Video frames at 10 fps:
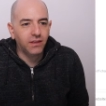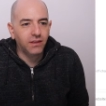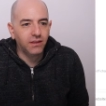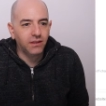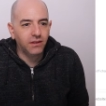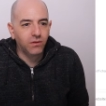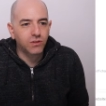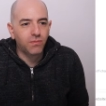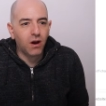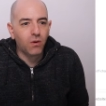It was
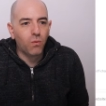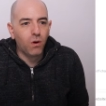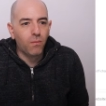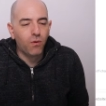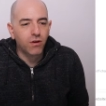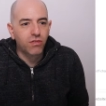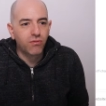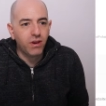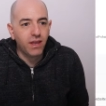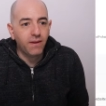about
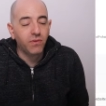1.3